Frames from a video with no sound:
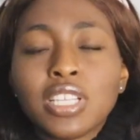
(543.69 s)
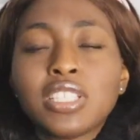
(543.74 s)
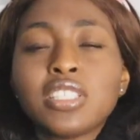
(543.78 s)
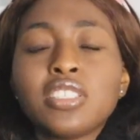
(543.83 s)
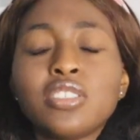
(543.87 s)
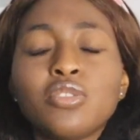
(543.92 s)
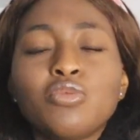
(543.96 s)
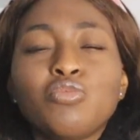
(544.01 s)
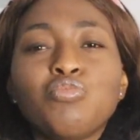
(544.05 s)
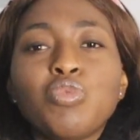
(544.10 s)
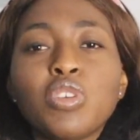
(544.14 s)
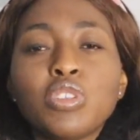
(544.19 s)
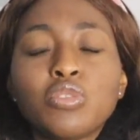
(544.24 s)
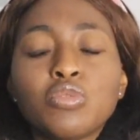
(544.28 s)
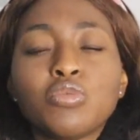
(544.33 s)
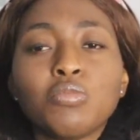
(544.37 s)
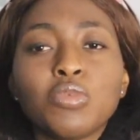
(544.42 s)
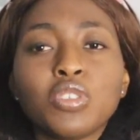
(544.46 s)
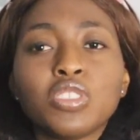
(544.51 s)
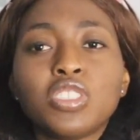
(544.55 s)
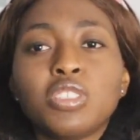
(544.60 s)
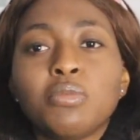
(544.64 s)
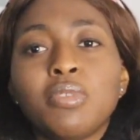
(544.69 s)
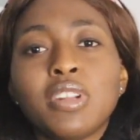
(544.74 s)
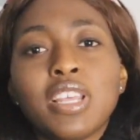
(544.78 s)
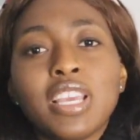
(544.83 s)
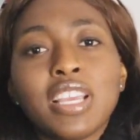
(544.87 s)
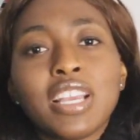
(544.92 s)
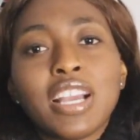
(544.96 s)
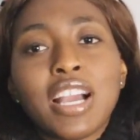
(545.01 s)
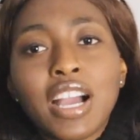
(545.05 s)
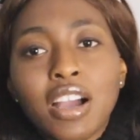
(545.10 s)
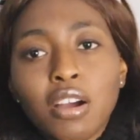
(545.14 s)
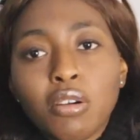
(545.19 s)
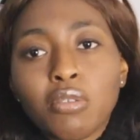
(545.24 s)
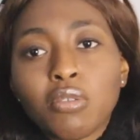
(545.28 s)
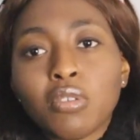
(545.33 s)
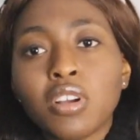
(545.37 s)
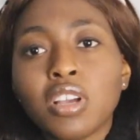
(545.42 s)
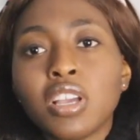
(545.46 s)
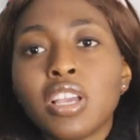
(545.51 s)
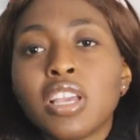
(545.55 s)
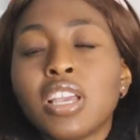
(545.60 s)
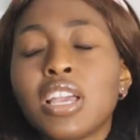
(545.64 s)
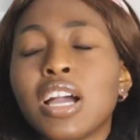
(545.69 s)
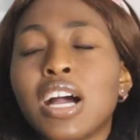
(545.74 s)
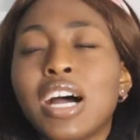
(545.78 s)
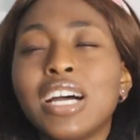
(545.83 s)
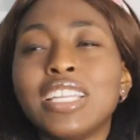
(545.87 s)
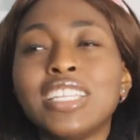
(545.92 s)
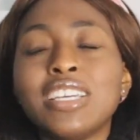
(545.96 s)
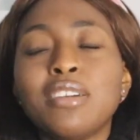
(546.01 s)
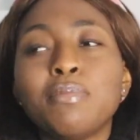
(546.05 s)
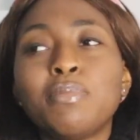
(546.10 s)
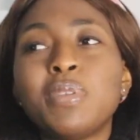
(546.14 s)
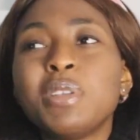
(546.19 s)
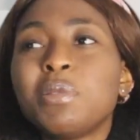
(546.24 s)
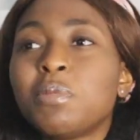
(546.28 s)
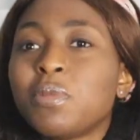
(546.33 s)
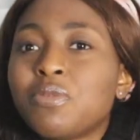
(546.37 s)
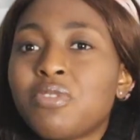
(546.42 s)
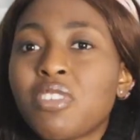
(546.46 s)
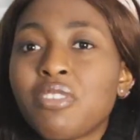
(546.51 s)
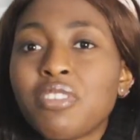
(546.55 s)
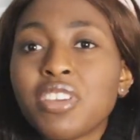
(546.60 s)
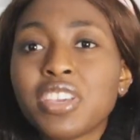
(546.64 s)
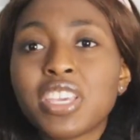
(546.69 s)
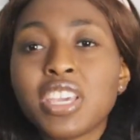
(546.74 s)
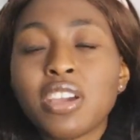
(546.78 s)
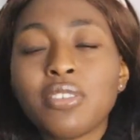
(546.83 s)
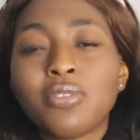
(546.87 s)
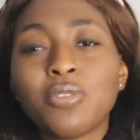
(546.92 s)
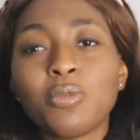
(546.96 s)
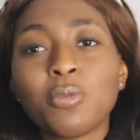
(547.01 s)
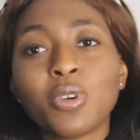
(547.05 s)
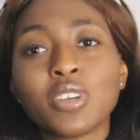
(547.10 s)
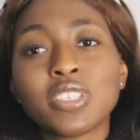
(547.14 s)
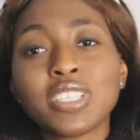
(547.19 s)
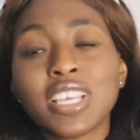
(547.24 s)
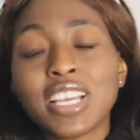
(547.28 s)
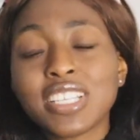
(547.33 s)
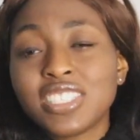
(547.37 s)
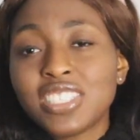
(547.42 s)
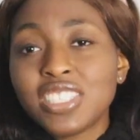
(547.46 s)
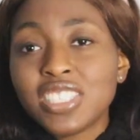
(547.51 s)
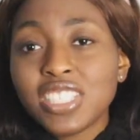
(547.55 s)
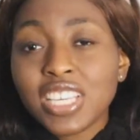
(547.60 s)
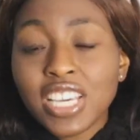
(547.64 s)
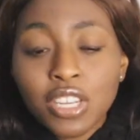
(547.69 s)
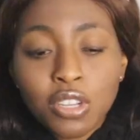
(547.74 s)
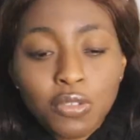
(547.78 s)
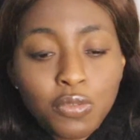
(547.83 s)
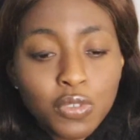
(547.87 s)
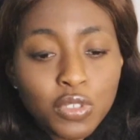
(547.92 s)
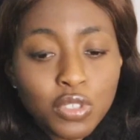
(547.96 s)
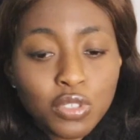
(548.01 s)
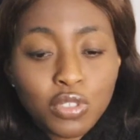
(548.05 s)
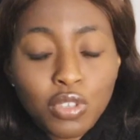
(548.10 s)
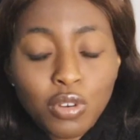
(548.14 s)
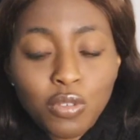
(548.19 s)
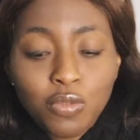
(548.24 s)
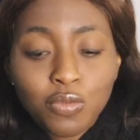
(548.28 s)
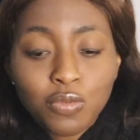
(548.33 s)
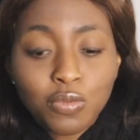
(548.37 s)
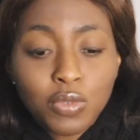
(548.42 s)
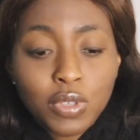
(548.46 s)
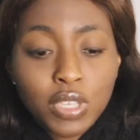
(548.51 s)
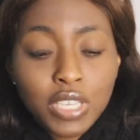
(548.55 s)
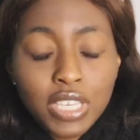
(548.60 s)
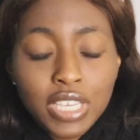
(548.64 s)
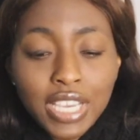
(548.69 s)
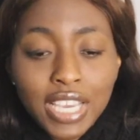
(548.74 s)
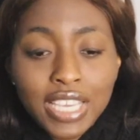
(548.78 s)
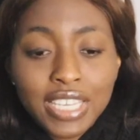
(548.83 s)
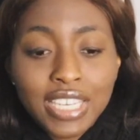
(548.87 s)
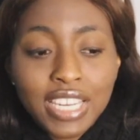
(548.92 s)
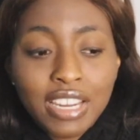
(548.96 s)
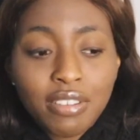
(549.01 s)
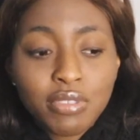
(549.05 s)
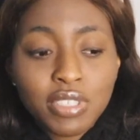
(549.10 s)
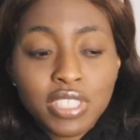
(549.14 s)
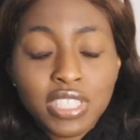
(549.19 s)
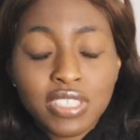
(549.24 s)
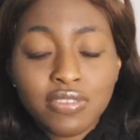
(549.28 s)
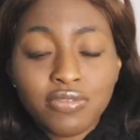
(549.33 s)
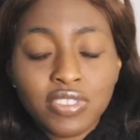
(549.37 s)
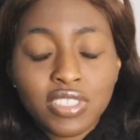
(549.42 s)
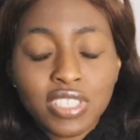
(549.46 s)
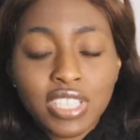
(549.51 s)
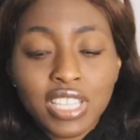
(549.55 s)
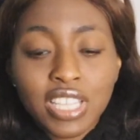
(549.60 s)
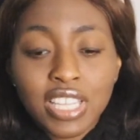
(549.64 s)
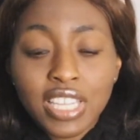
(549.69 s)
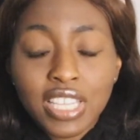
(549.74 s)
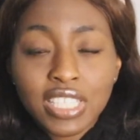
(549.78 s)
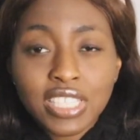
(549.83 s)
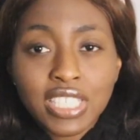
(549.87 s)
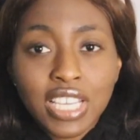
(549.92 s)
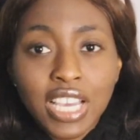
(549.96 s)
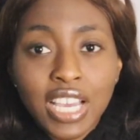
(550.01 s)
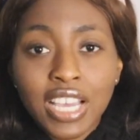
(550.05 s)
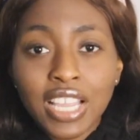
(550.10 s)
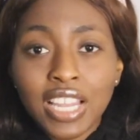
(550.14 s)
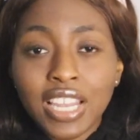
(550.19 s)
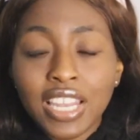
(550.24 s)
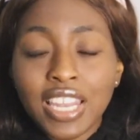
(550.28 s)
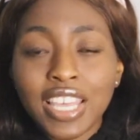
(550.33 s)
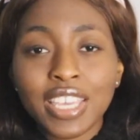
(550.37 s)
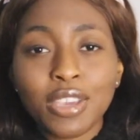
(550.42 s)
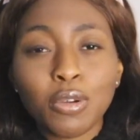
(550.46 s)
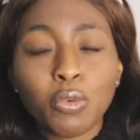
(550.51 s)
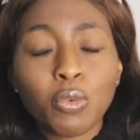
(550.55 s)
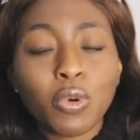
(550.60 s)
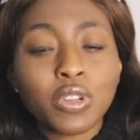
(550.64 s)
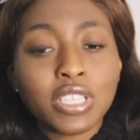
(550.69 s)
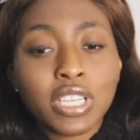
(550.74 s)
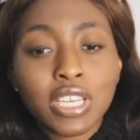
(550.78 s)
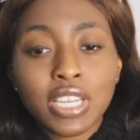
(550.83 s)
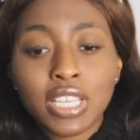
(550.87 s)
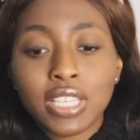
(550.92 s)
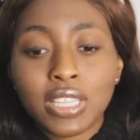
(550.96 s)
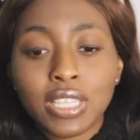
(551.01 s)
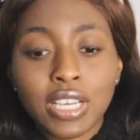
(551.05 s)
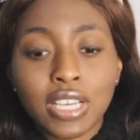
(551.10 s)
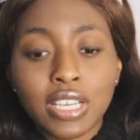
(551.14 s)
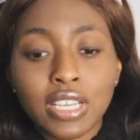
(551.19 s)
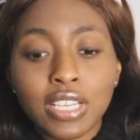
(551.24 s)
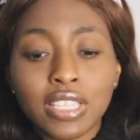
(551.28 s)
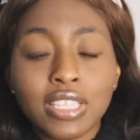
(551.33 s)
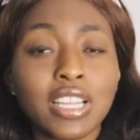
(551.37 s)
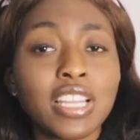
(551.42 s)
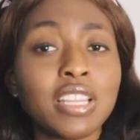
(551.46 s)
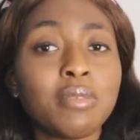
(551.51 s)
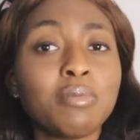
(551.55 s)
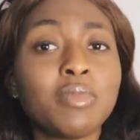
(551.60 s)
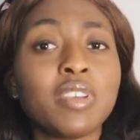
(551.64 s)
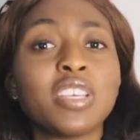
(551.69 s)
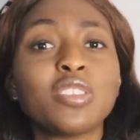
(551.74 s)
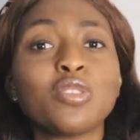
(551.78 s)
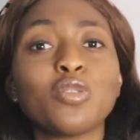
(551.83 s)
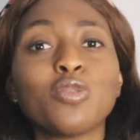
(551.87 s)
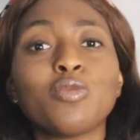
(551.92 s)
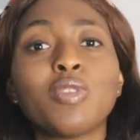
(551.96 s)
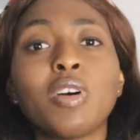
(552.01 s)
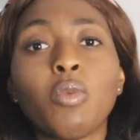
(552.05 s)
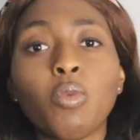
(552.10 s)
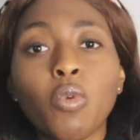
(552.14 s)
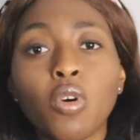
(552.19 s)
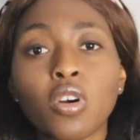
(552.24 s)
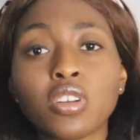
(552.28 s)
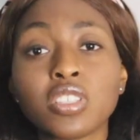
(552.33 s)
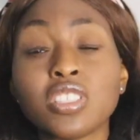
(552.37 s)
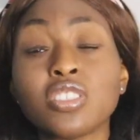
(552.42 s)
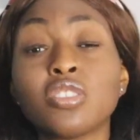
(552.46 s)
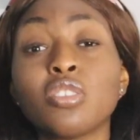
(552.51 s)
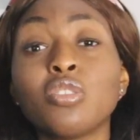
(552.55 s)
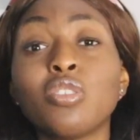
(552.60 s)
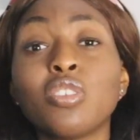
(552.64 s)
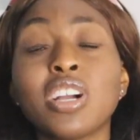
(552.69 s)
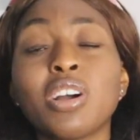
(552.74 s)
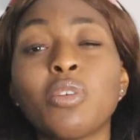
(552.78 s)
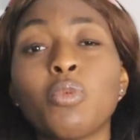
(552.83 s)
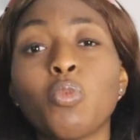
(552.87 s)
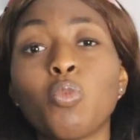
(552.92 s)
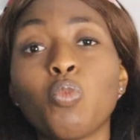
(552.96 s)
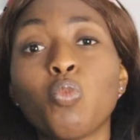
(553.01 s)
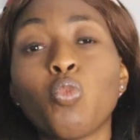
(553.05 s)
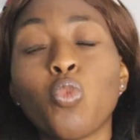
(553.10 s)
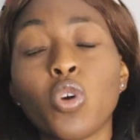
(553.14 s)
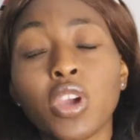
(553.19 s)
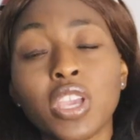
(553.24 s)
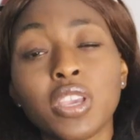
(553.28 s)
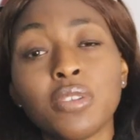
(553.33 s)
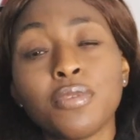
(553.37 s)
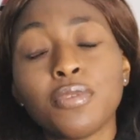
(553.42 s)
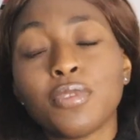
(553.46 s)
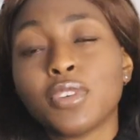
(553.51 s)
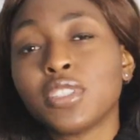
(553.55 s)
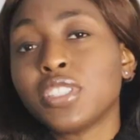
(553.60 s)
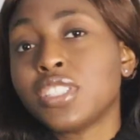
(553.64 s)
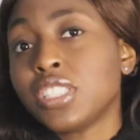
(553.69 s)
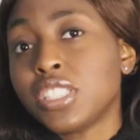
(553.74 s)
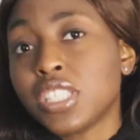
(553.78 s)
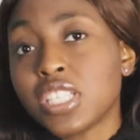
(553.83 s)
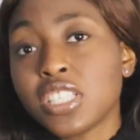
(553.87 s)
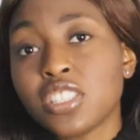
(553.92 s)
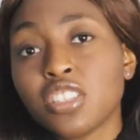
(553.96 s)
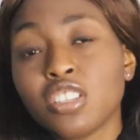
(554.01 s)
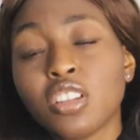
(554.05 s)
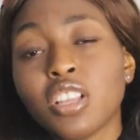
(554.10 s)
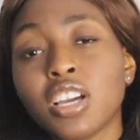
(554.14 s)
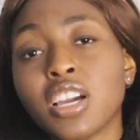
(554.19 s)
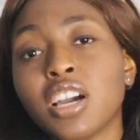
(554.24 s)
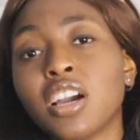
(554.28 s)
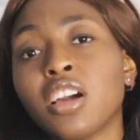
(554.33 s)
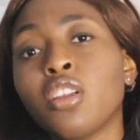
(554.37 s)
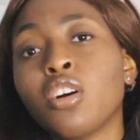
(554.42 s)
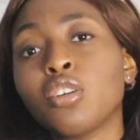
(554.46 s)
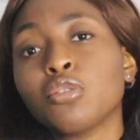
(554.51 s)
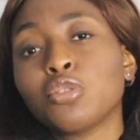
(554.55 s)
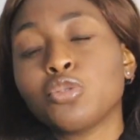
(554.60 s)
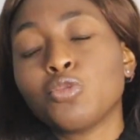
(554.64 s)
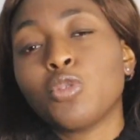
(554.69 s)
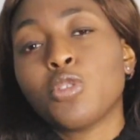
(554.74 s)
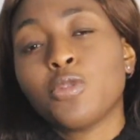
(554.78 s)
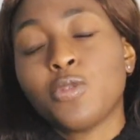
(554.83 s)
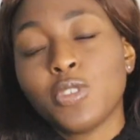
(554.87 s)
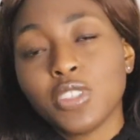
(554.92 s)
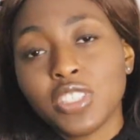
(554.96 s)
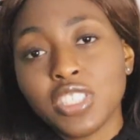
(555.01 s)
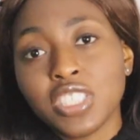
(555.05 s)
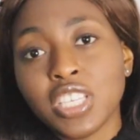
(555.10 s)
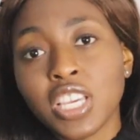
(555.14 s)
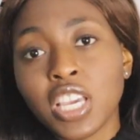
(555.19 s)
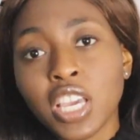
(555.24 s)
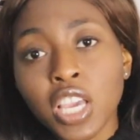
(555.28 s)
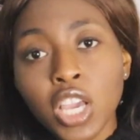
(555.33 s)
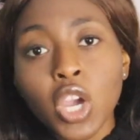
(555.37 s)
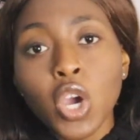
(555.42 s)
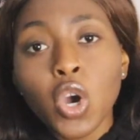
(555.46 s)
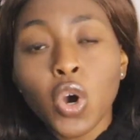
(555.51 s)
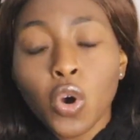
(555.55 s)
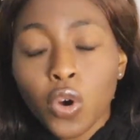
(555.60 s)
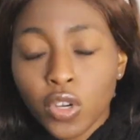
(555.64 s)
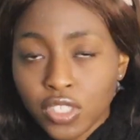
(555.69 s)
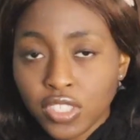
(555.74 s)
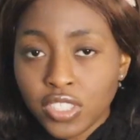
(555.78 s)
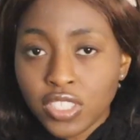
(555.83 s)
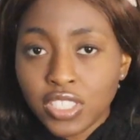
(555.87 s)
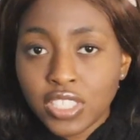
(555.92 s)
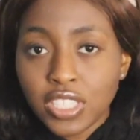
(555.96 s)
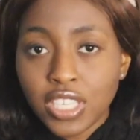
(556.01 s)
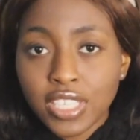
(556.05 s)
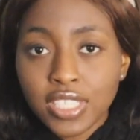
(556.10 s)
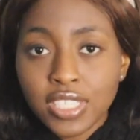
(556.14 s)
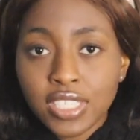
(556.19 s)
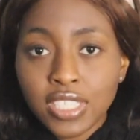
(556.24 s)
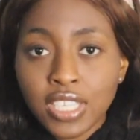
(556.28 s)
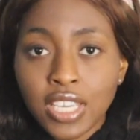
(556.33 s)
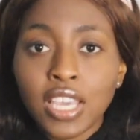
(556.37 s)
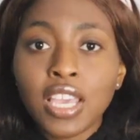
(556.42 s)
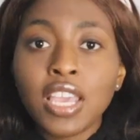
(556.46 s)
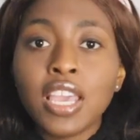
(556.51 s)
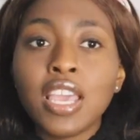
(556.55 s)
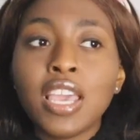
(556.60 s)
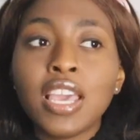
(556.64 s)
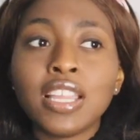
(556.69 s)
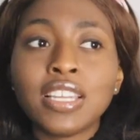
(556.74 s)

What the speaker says: That is way too much. You'll be like, how? And then please be very careful, because I actually heard of a guy that received a letter, like a warning letter, telling me he has overworked. He's no longer working for the year. He's no longer allowed to work for the year until the next year.